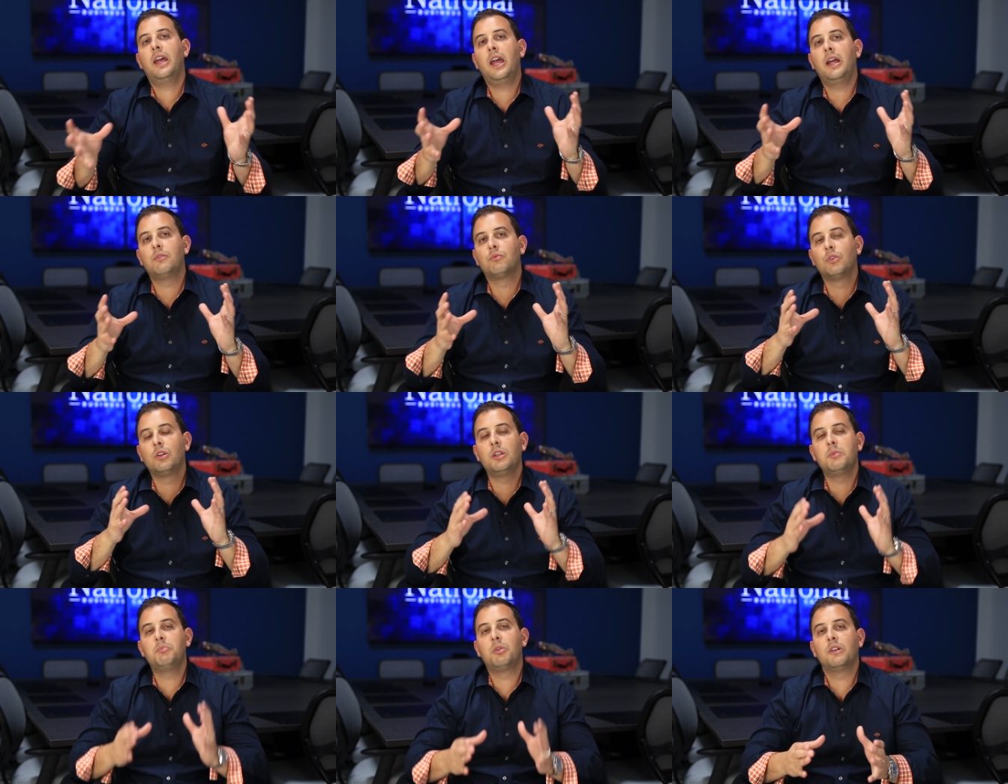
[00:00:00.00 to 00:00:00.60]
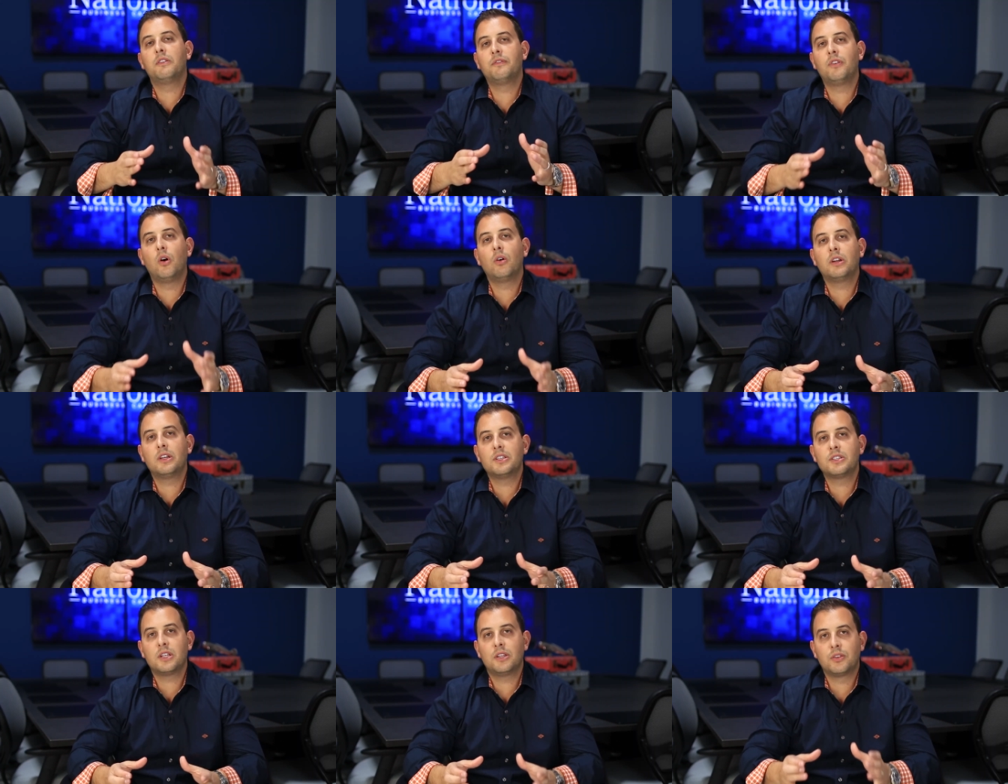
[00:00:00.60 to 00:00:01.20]
and really put
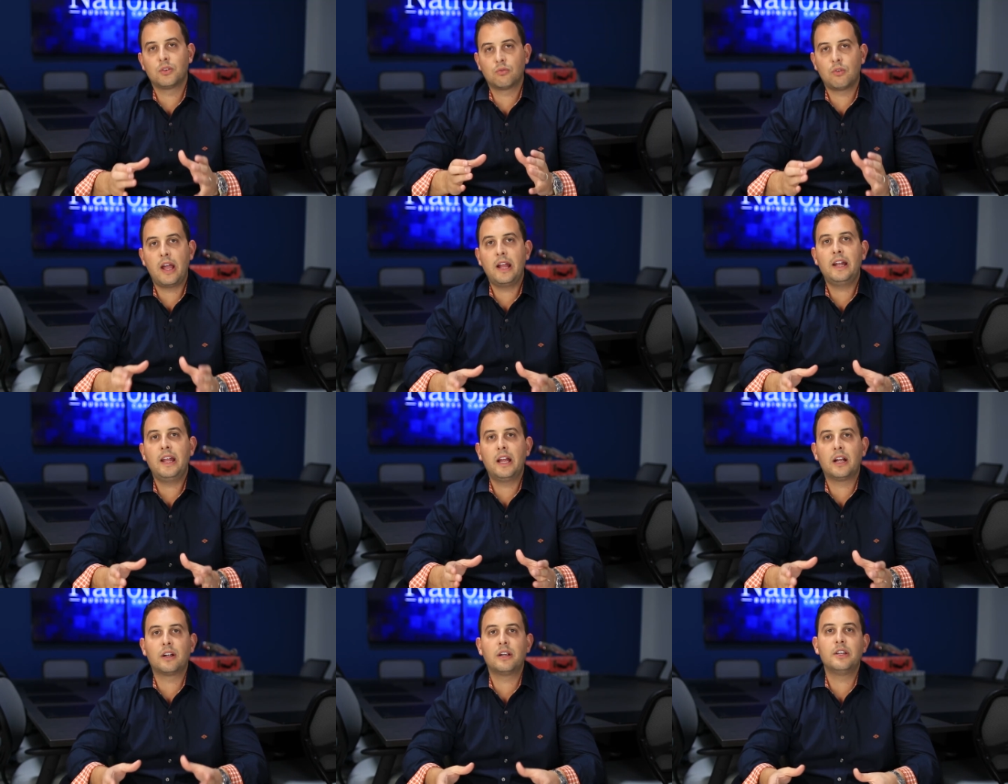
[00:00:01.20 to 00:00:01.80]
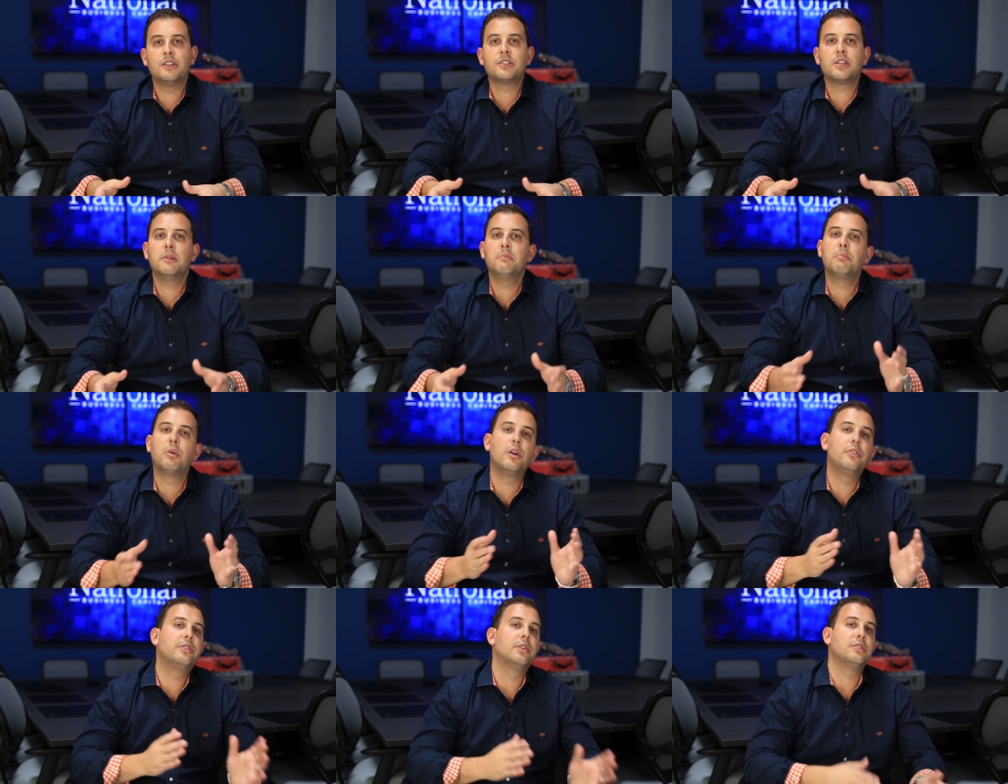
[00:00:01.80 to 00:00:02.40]
focus in the right areas and
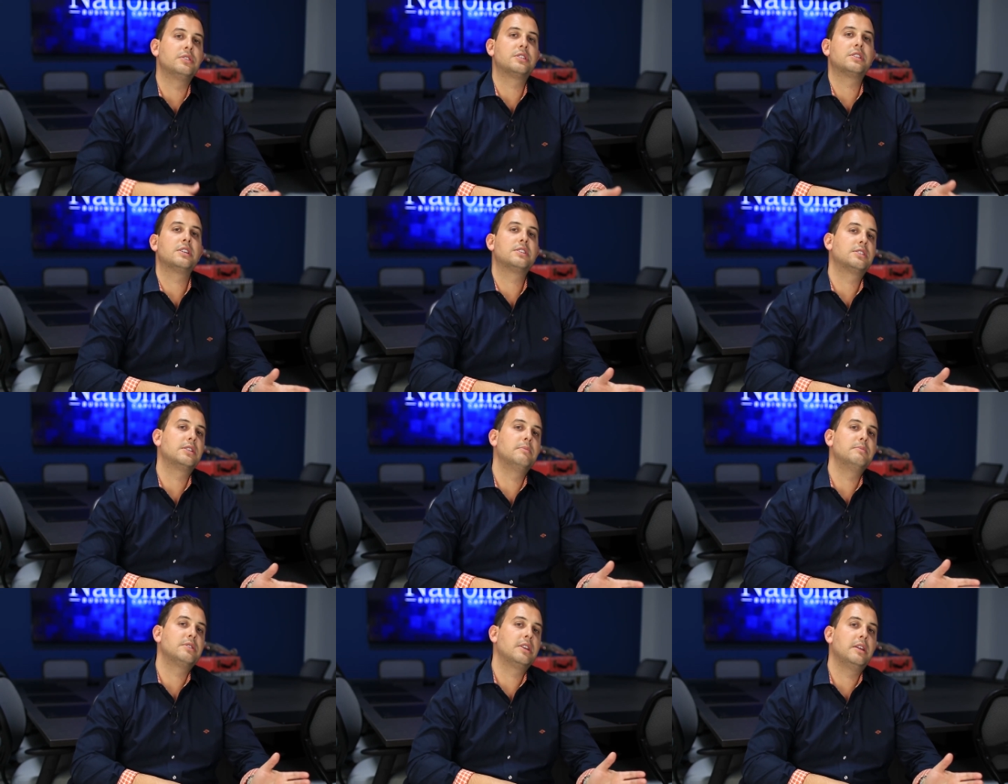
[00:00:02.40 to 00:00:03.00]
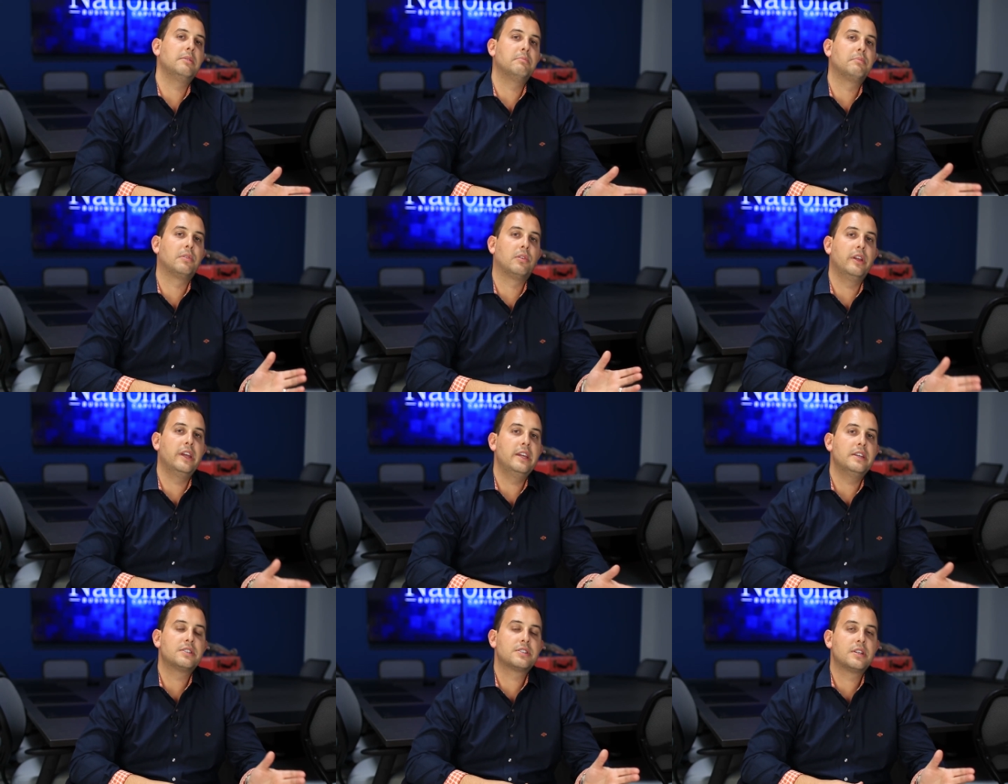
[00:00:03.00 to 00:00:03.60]
put those systems in
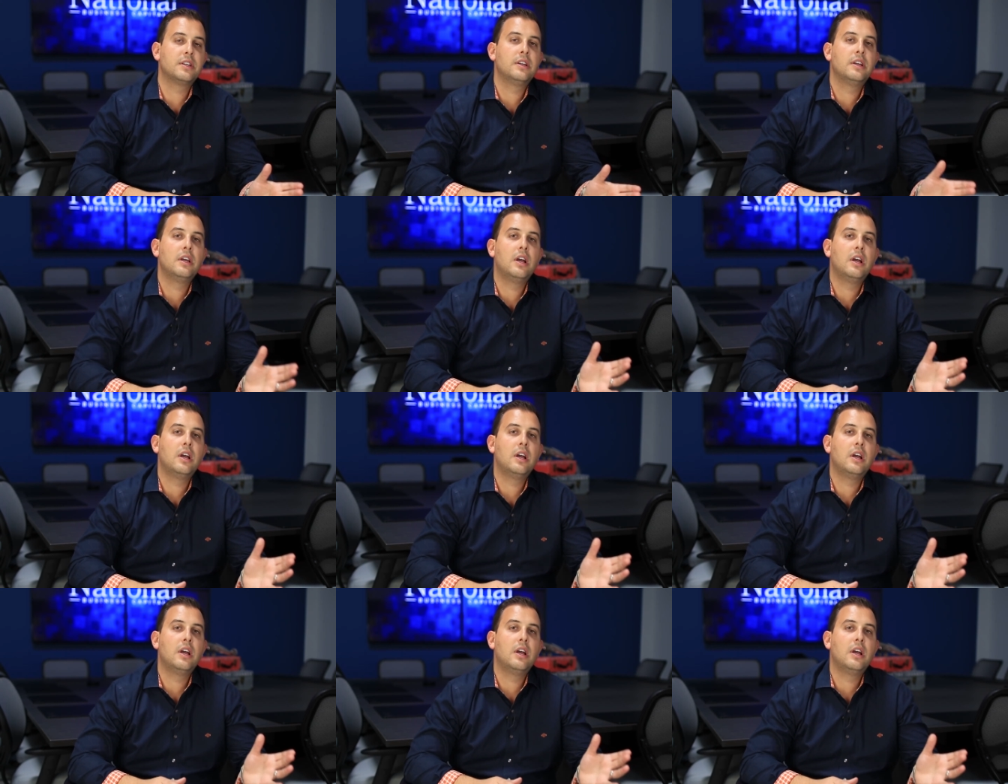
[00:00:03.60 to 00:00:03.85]
place